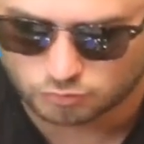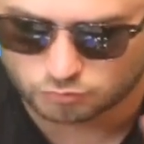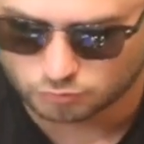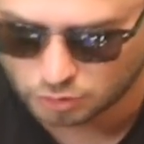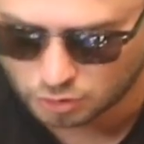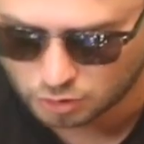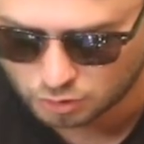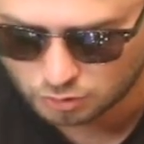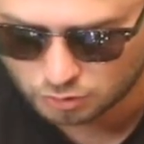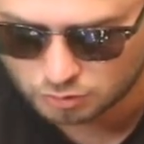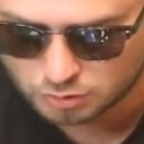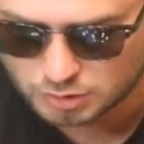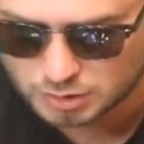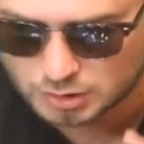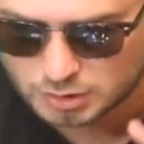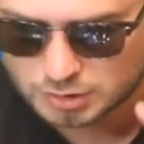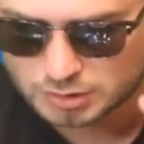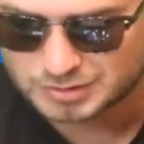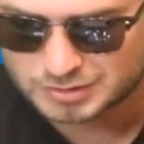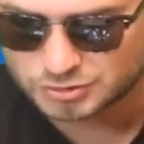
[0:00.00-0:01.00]

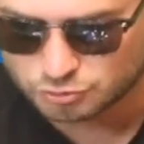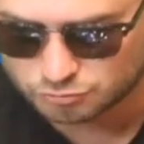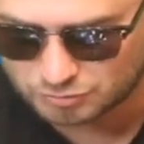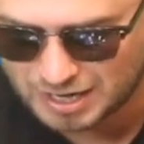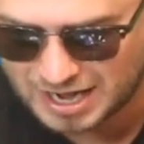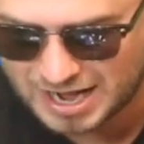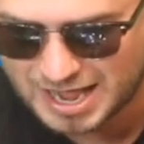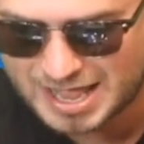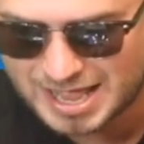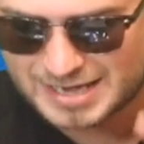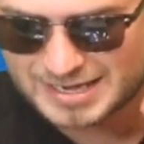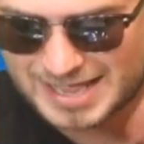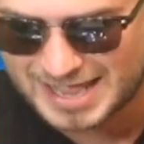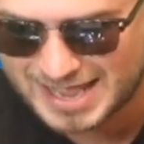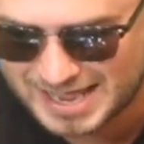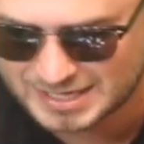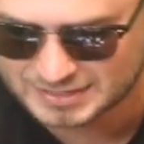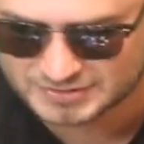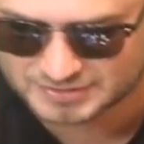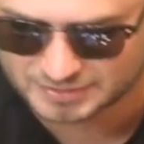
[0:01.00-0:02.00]
Rogue, Dryad,
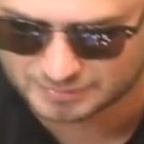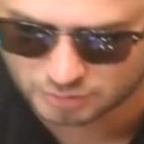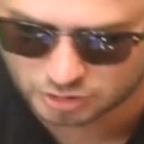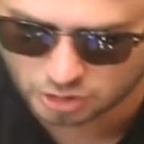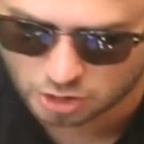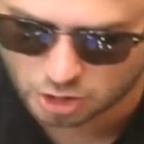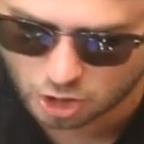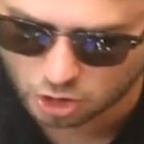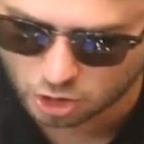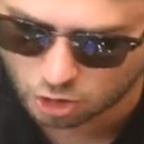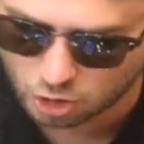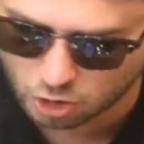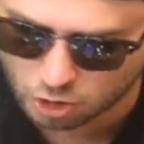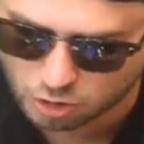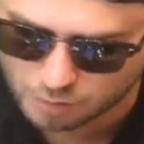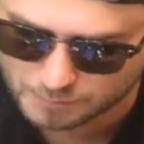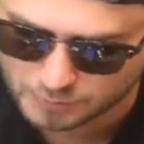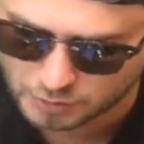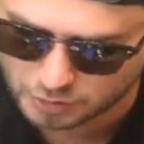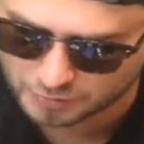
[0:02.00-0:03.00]
and Summoner are
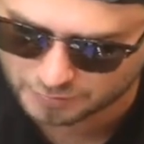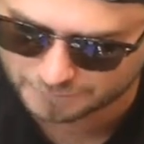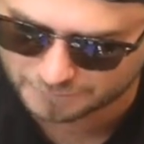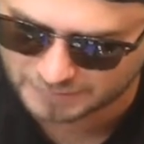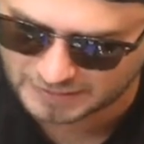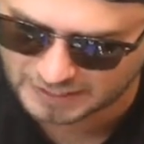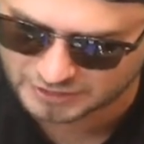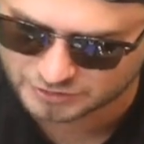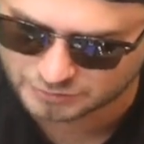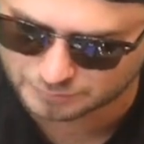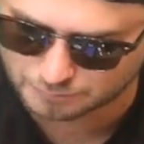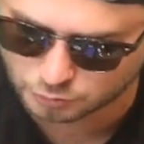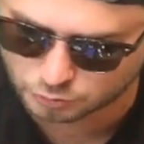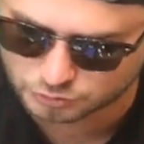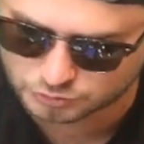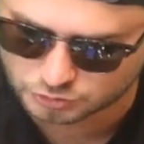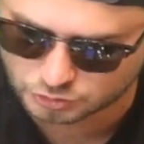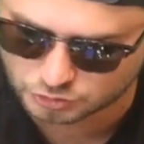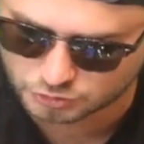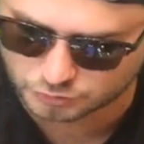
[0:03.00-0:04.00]
all part of the faction
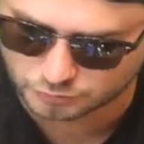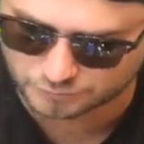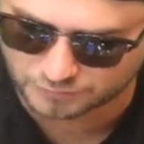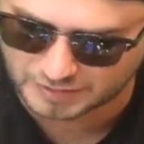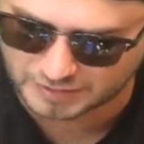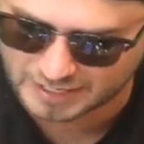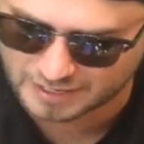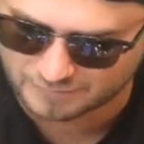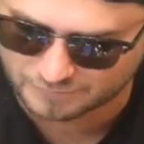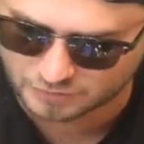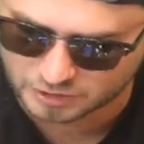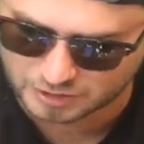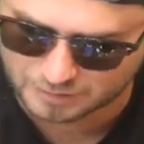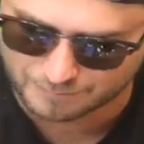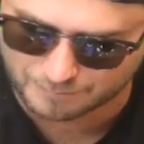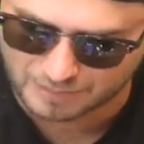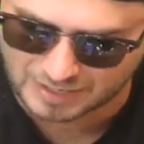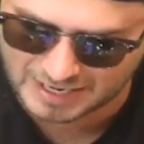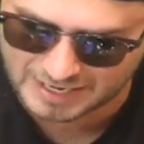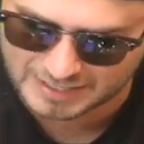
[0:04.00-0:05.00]
booster, so if I ever
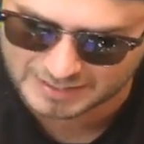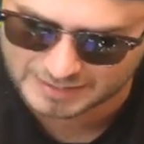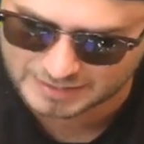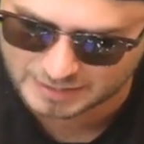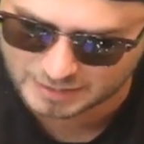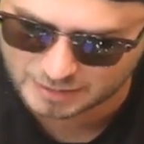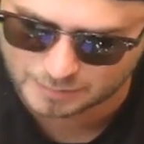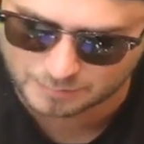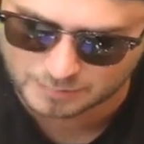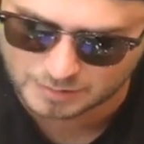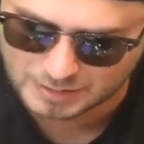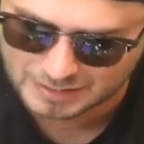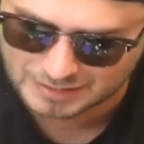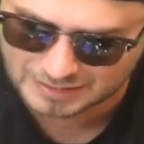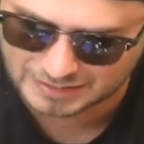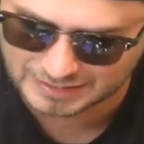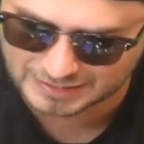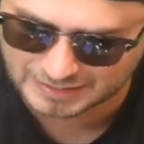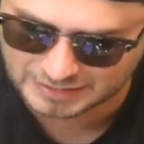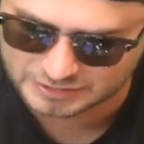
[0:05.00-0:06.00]
combine them
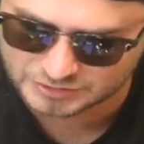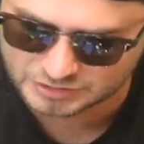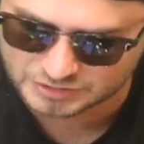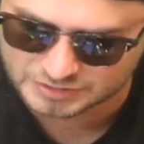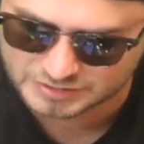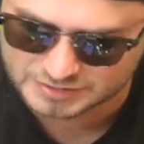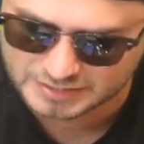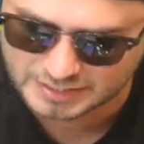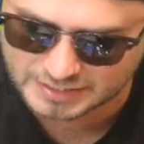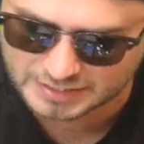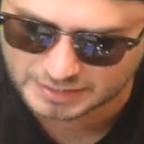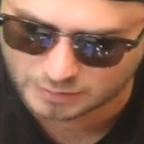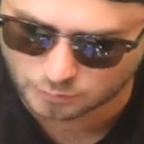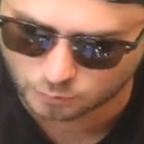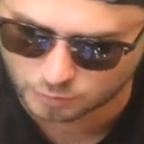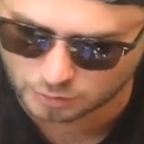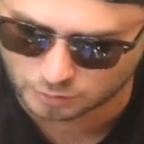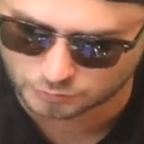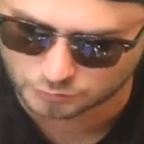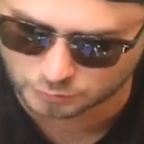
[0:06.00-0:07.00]
like I just did,
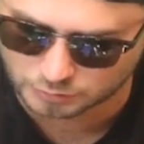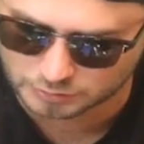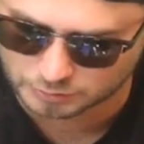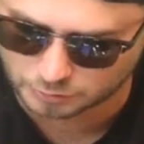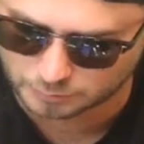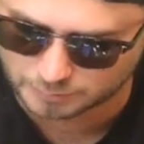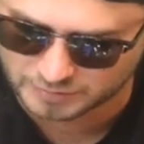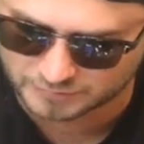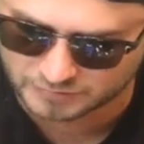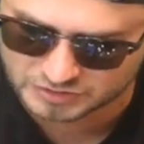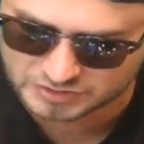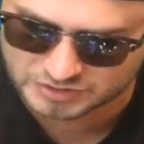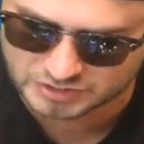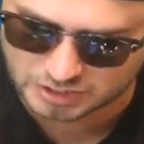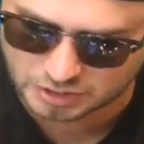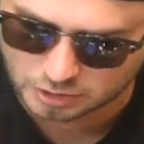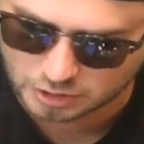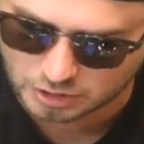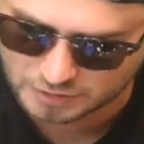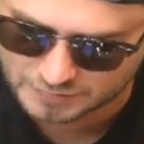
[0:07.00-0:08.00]
it will do a little bit of a
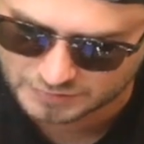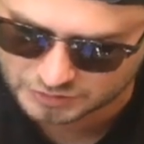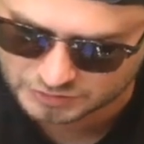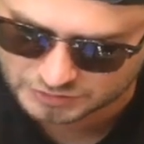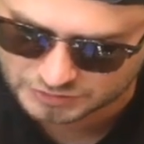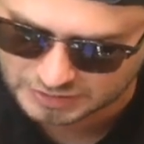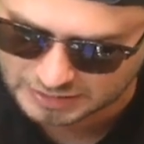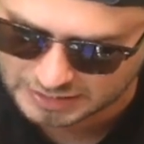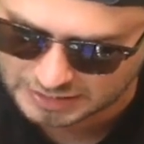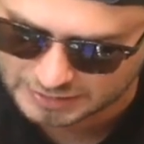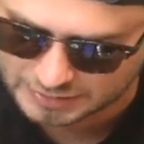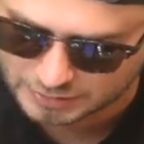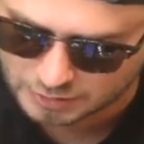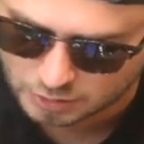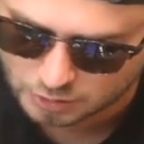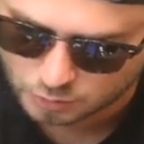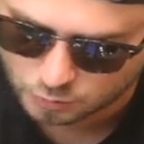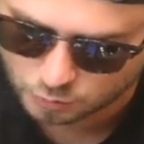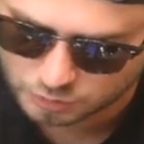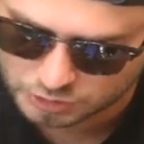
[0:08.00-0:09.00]
slug on their side,
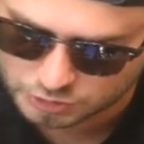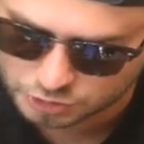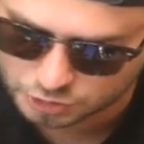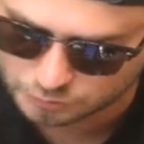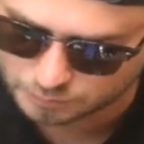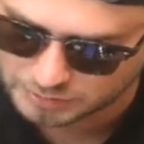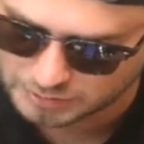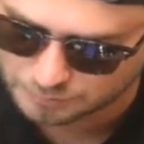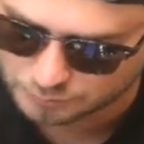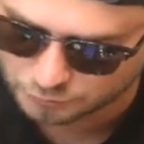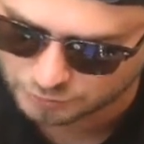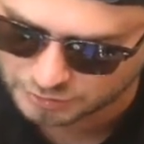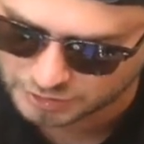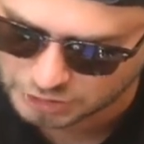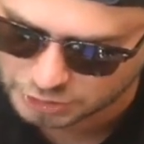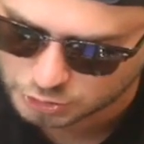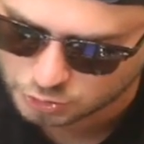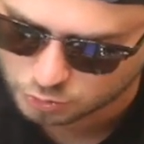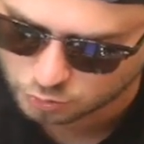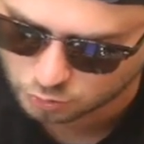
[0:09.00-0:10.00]
which should be
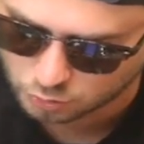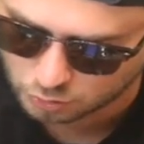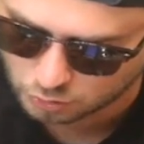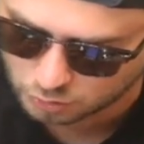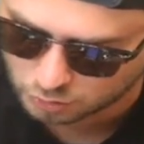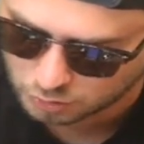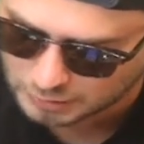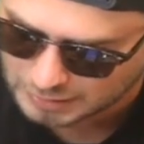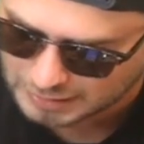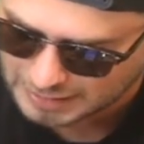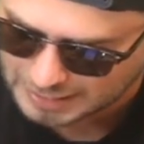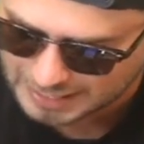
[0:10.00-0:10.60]
pretty cool.